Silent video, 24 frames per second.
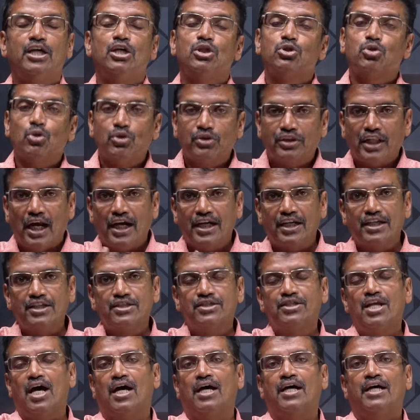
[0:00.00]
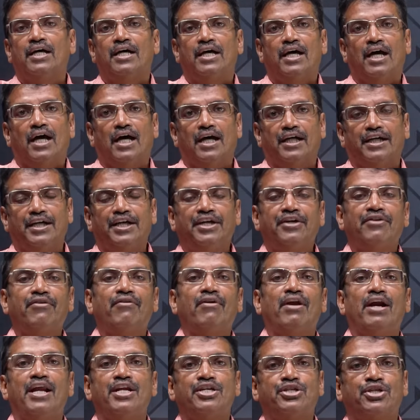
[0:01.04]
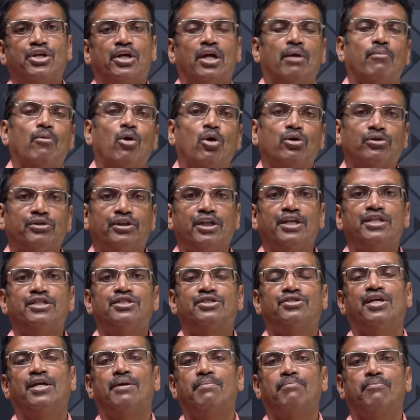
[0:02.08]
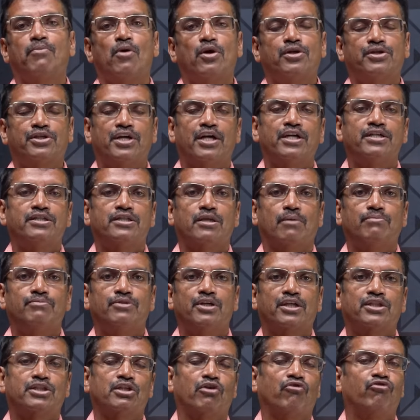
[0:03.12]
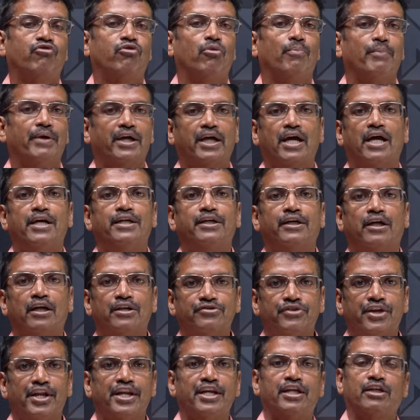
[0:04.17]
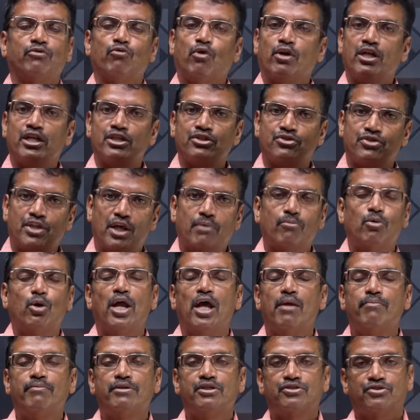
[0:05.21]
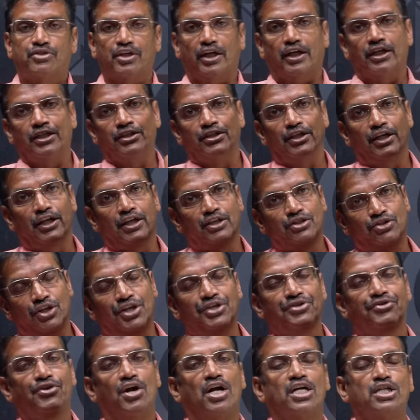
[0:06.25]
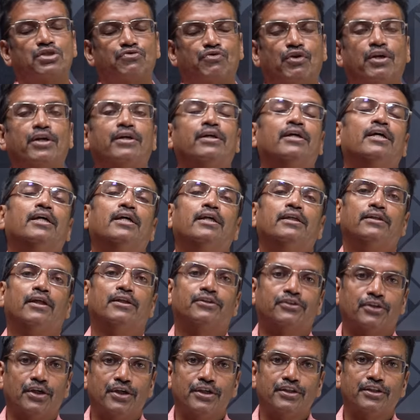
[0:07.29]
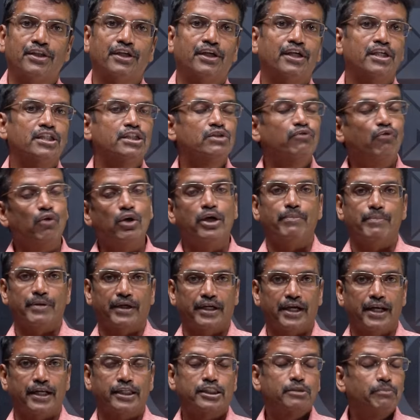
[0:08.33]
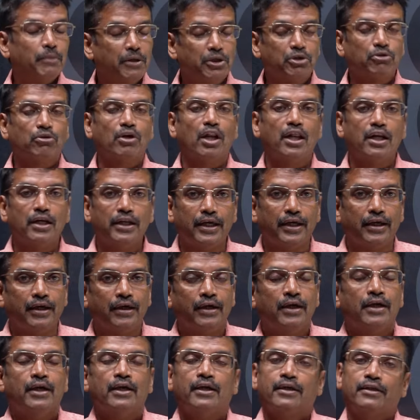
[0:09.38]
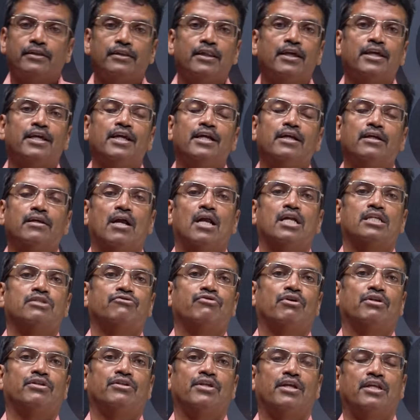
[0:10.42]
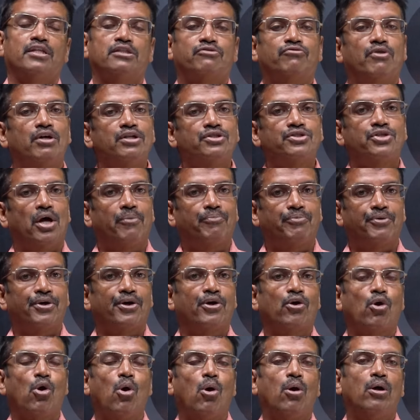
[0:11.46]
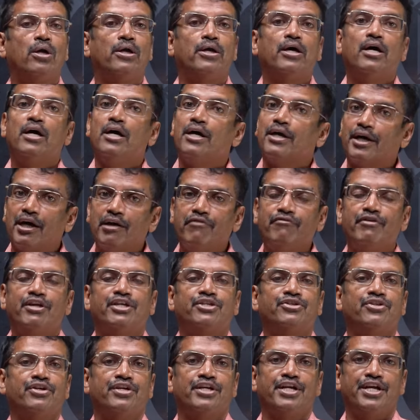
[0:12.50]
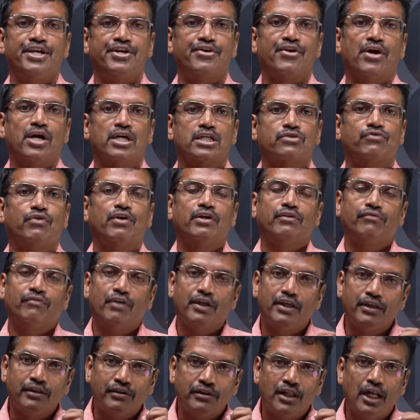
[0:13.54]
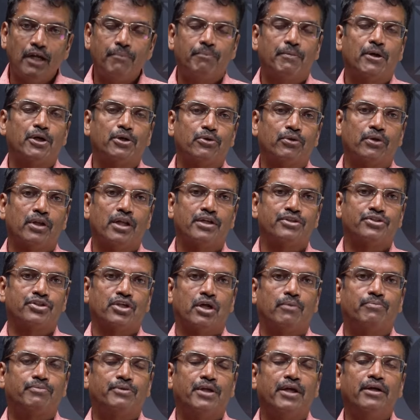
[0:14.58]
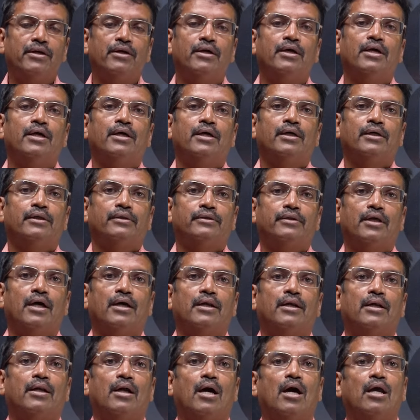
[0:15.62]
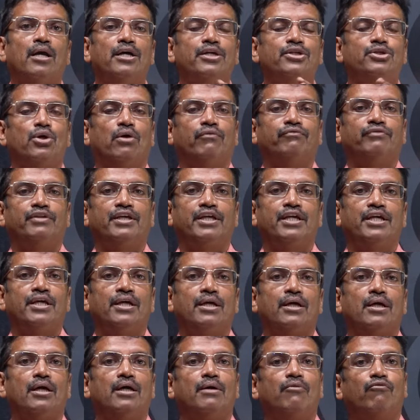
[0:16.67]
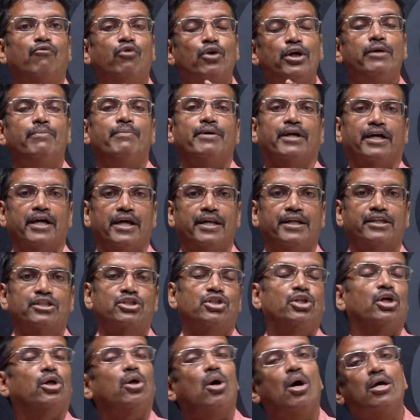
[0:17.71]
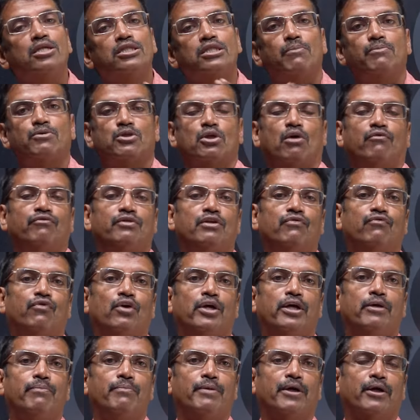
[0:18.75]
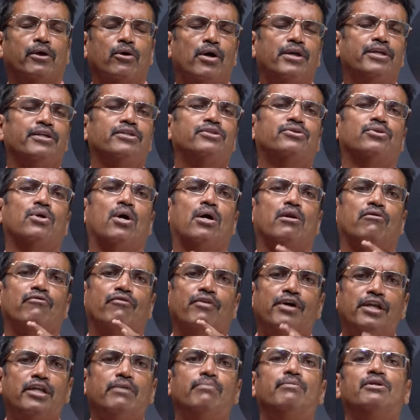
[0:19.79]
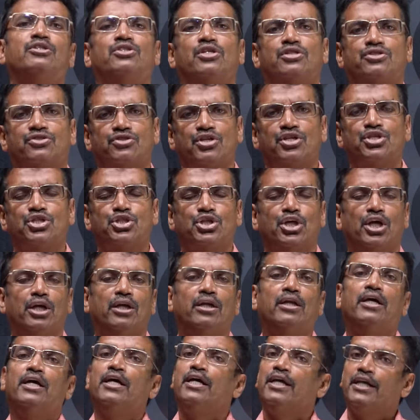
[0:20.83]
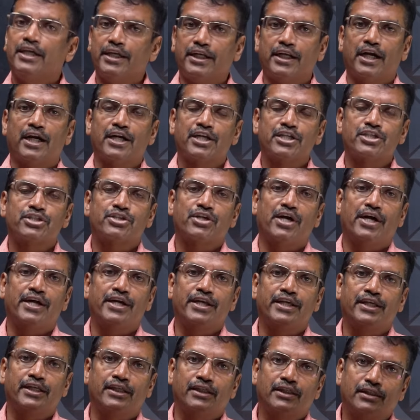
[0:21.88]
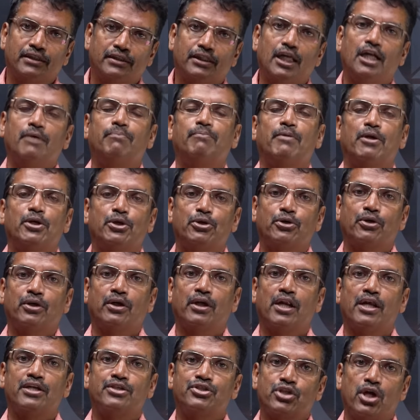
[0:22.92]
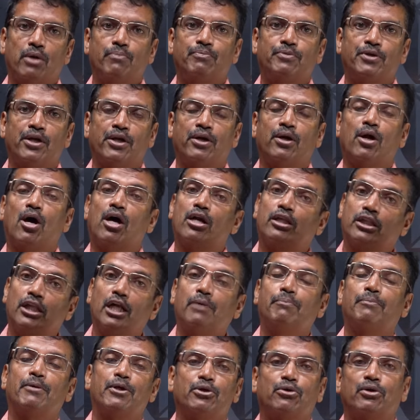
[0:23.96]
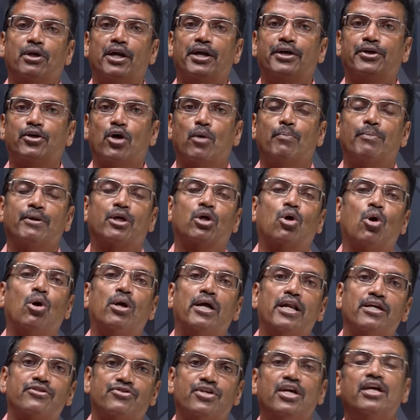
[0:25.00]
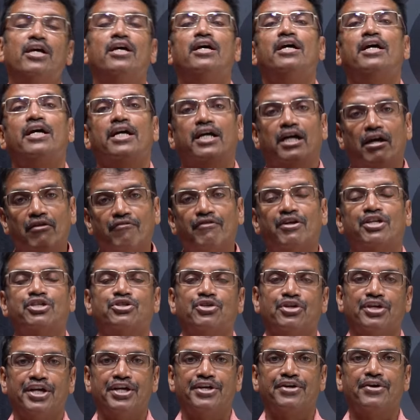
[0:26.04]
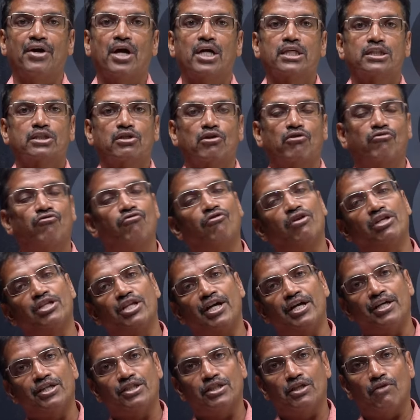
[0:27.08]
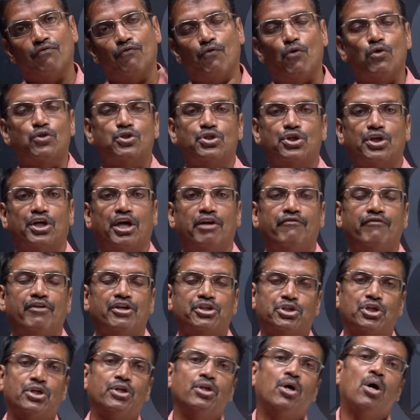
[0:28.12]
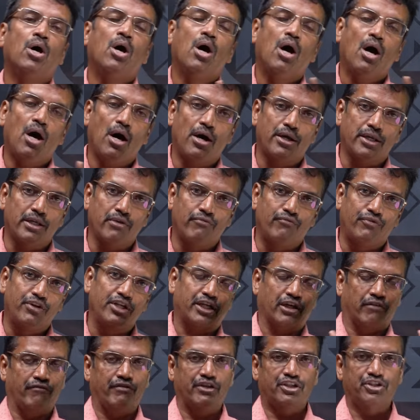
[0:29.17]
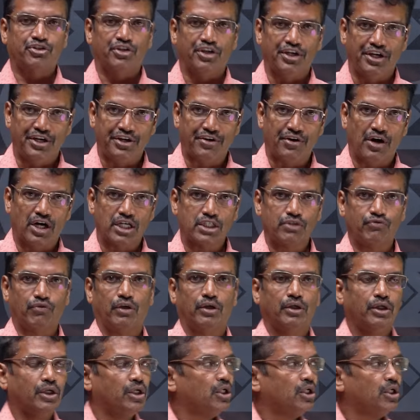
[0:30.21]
So, that is the uh, interrelation among these three important subjects of mechanical engineering. One is thermodynamics, second thing is heat transfer, the third thing is fluid mechanics. Particularly, in the heat transfer, there is one chapter called convection heat transfer. In that particular chapter, the knowledge of the fluid mechanics, the concepts of the fluid mechanics are very much essential in understanding that particular chapter or that particular topic called as the convection heat transfer, whether it is a forced convection or a free convection heat transfer.